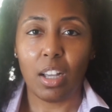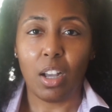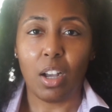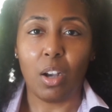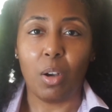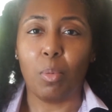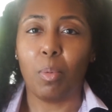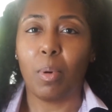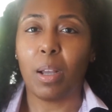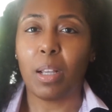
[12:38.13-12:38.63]

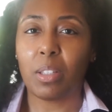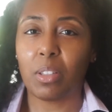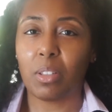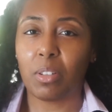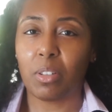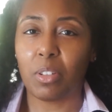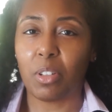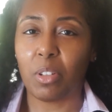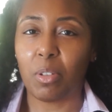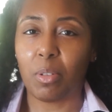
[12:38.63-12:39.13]
a
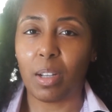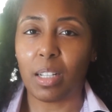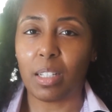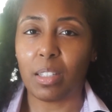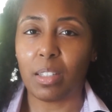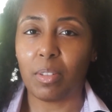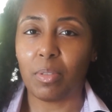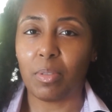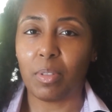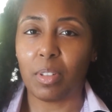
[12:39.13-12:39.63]
Western
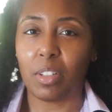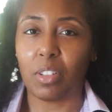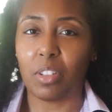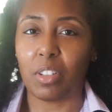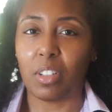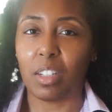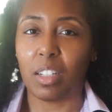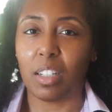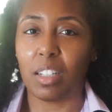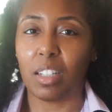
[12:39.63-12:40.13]
US
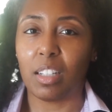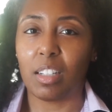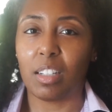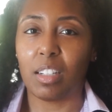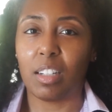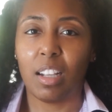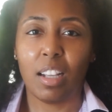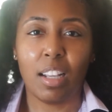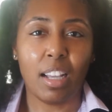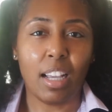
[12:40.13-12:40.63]
division,